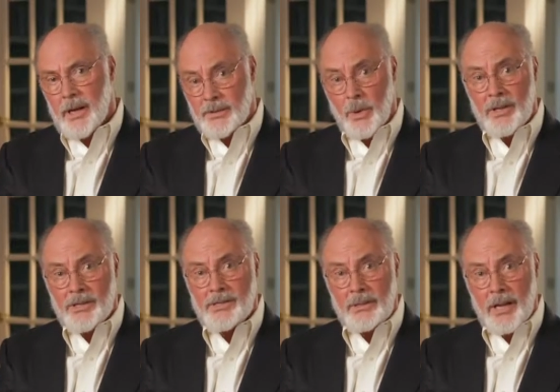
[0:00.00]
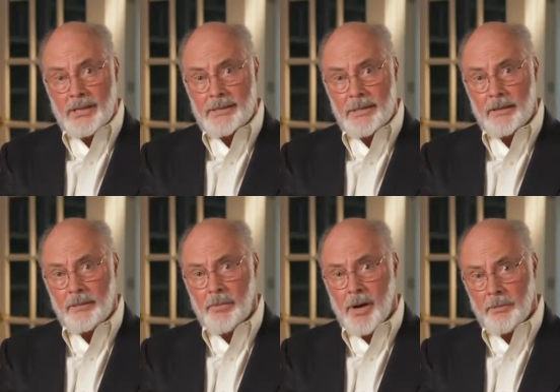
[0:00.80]
as well as classic
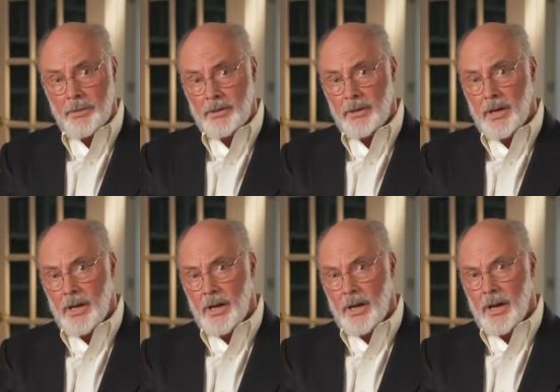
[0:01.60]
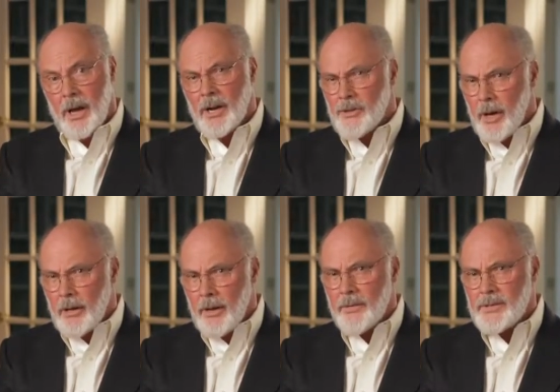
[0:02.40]
and popular. I try
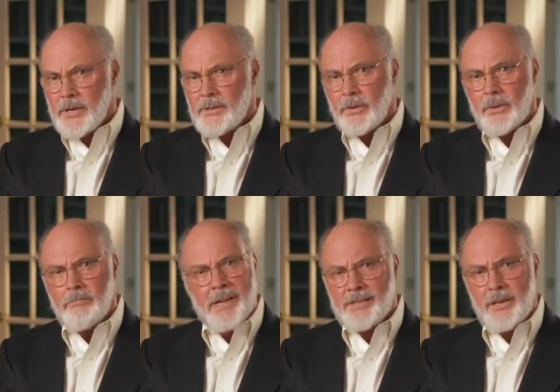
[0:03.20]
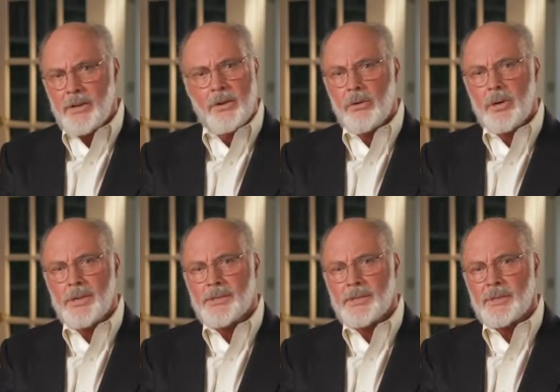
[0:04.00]
to emphasize all the messy,
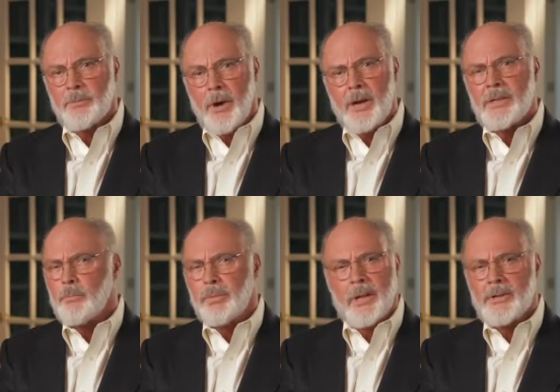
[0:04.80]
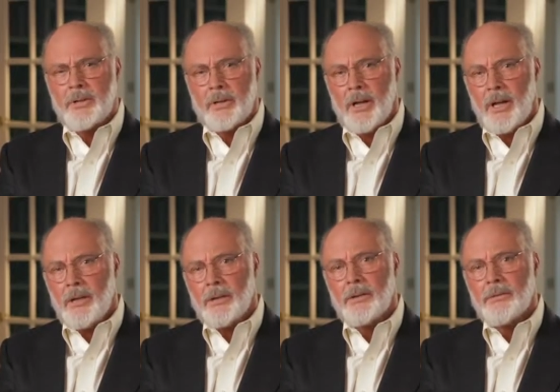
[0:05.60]
curious, and surprising pleasure
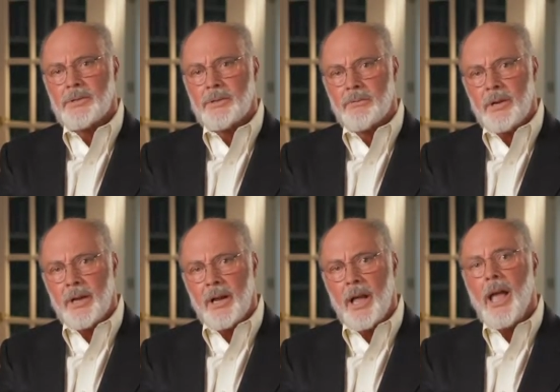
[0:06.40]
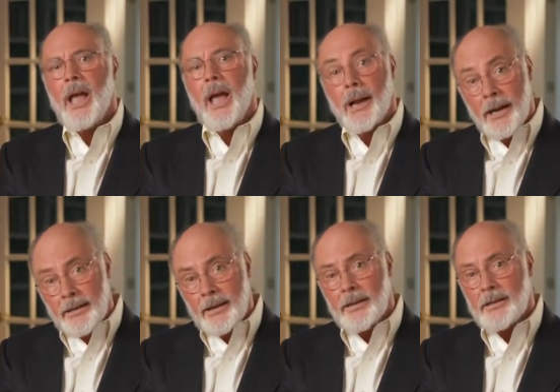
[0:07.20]
that there is in reading, and I
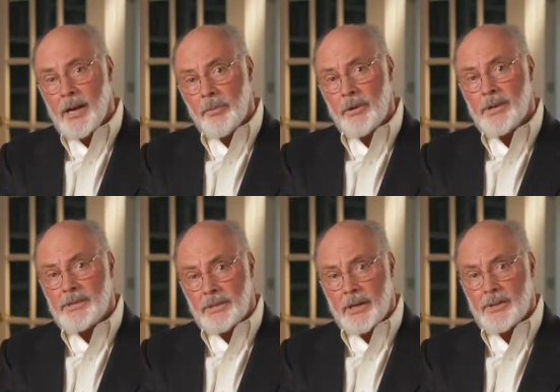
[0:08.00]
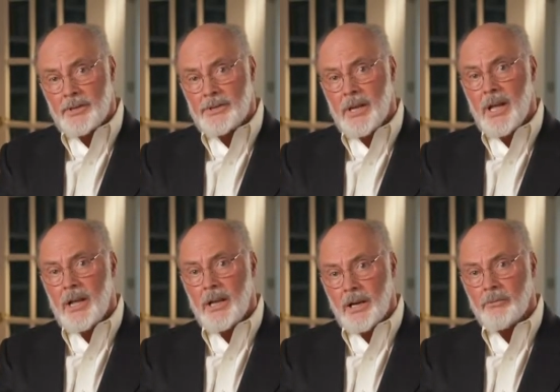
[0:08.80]
think contemporary selections
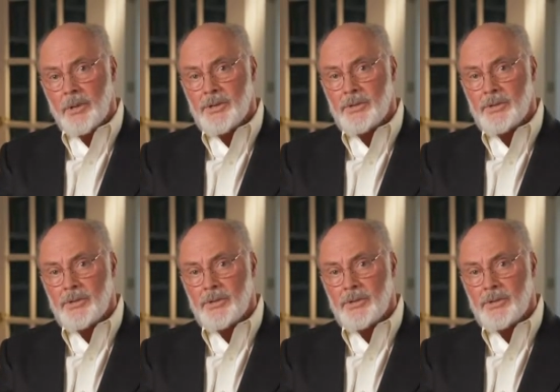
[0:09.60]
can enrich